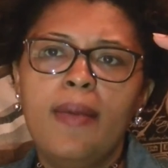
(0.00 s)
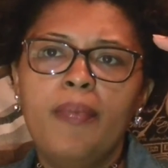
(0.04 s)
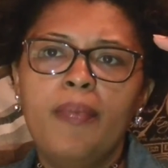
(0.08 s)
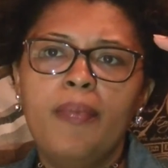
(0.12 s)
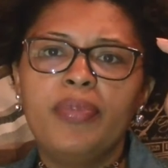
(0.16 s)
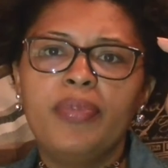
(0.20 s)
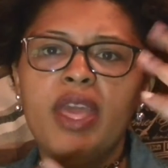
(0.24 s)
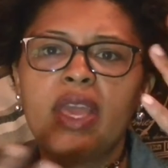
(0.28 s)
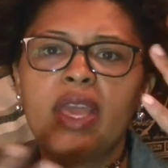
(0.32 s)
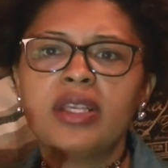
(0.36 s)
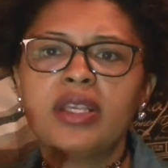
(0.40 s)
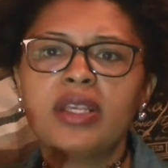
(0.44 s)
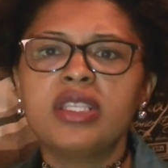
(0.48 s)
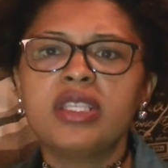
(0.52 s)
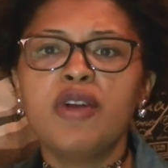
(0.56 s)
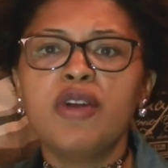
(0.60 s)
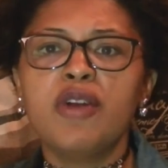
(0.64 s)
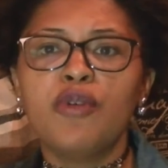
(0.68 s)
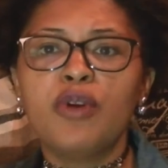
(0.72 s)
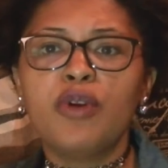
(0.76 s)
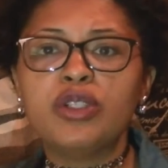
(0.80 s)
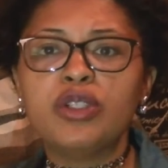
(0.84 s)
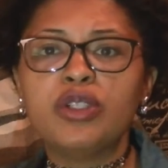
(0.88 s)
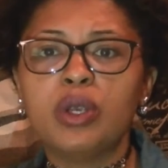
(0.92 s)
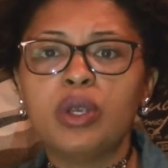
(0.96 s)
they can stay
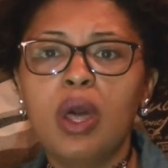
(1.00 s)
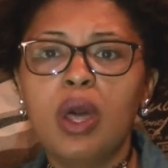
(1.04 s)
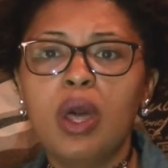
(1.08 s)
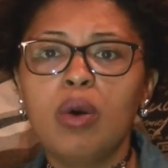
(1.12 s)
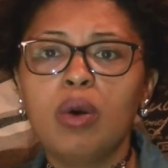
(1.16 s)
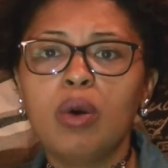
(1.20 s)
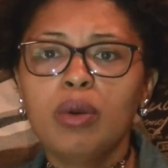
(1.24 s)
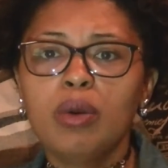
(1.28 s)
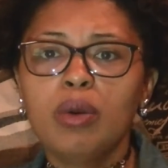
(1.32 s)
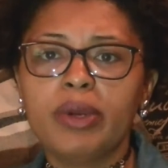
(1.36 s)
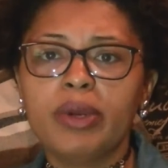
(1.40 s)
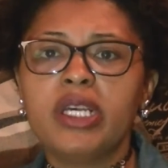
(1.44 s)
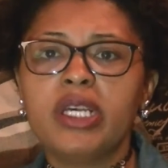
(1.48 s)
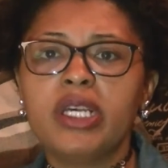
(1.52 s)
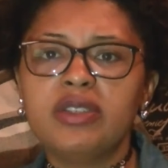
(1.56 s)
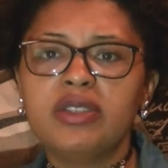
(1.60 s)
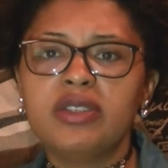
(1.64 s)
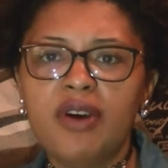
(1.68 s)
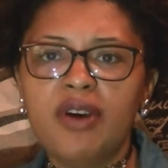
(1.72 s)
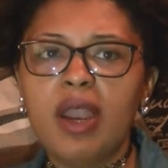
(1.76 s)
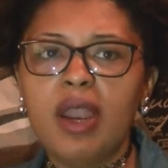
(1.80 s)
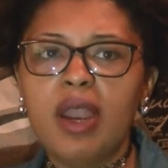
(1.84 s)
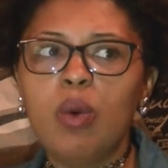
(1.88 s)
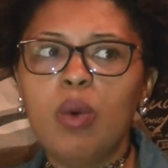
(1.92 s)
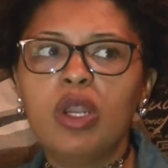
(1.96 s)
fresher longer. Because if
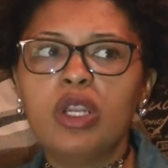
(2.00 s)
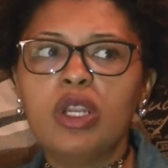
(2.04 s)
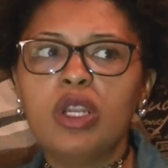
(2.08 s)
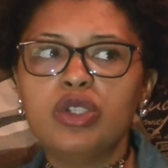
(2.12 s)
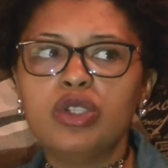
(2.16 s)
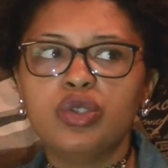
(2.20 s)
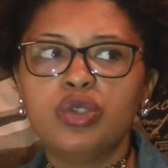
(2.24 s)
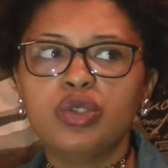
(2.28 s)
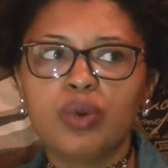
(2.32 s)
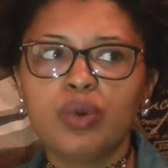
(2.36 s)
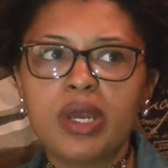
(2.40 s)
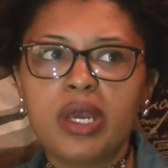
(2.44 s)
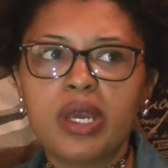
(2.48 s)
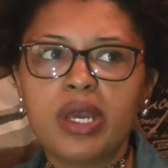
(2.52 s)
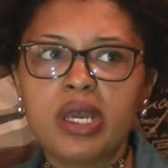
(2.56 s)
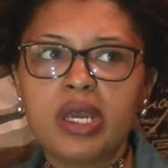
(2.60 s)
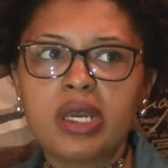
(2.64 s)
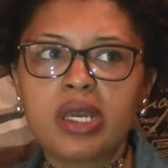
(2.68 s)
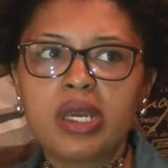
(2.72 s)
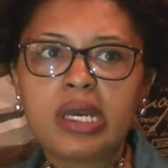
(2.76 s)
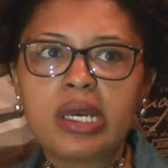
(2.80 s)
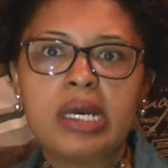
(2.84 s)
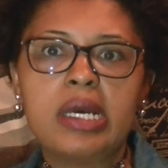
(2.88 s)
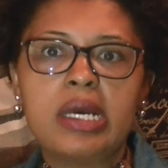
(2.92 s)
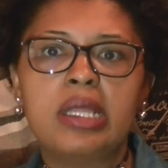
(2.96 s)
I don't want to drink